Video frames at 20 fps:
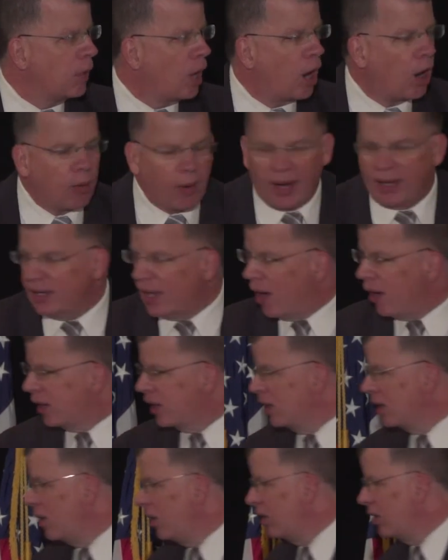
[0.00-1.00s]
All right, now I
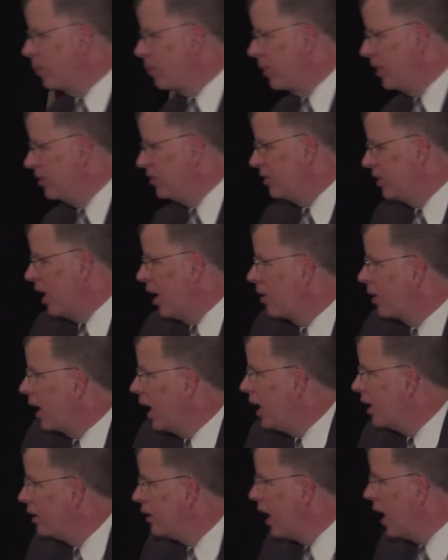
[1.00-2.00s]
can go into the preaching.
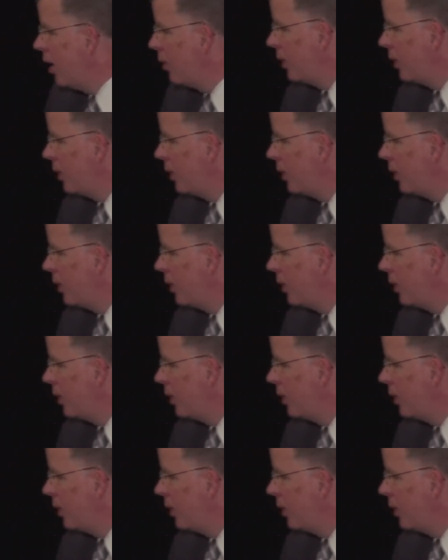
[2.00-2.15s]
Okay, now